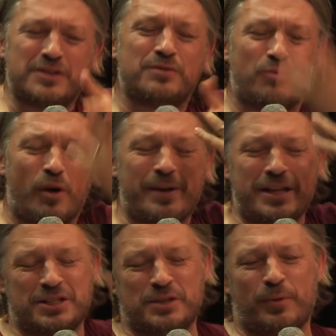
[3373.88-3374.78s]
this Robin
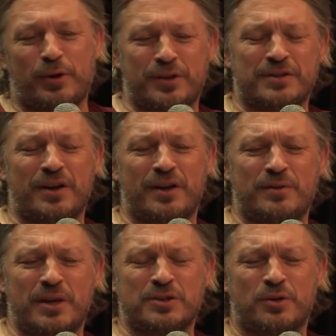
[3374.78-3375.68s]
Ince's book is
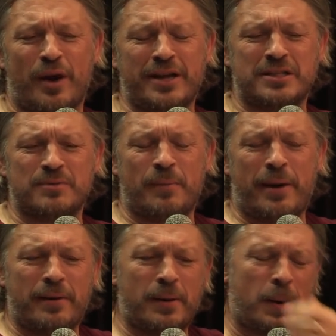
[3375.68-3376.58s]
uh, is great
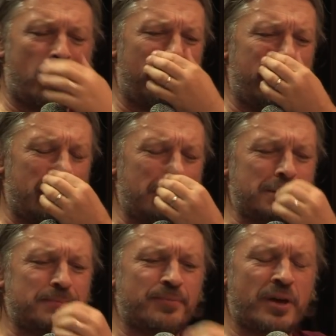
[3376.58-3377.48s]
about
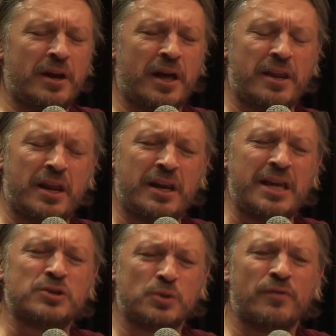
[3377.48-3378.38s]
comedians, uh, and and
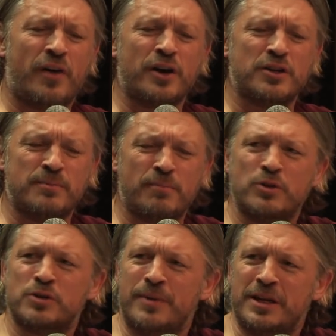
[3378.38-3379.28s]
he sort of argues that
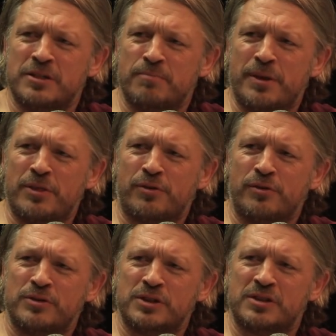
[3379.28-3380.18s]
most comedians have been
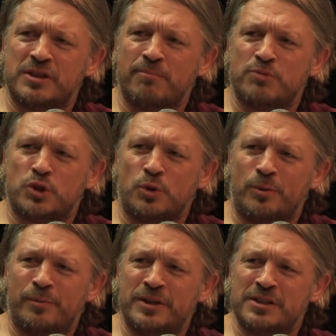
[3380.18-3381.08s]
through some
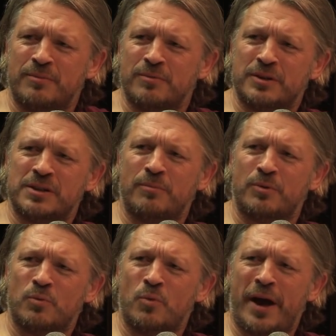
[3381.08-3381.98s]
trauma in some
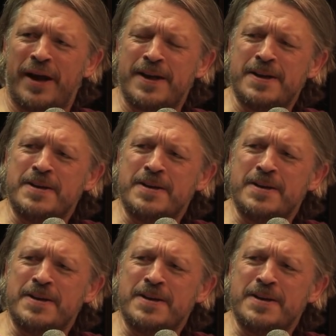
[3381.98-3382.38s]
some way.